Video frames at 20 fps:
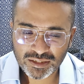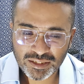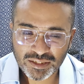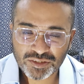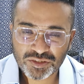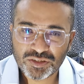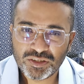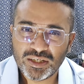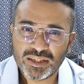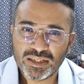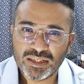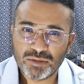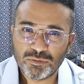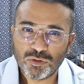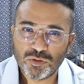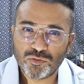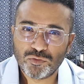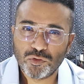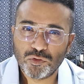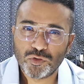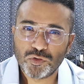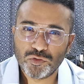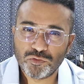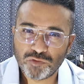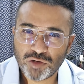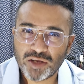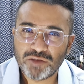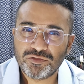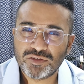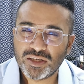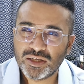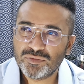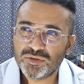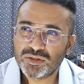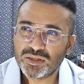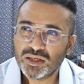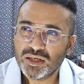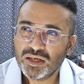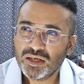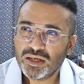Yesterday I think about 4 to 5
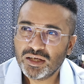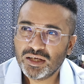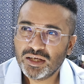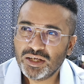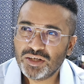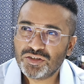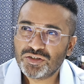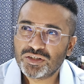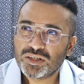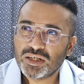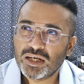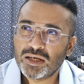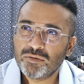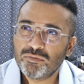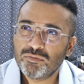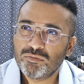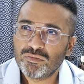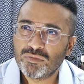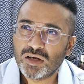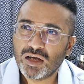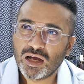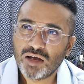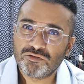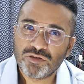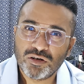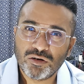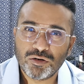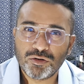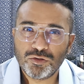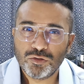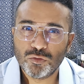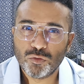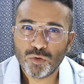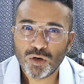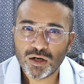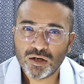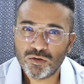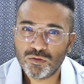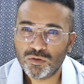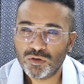times, each time half an hour to
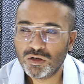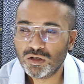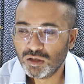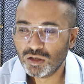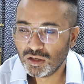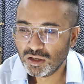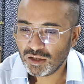1 hour,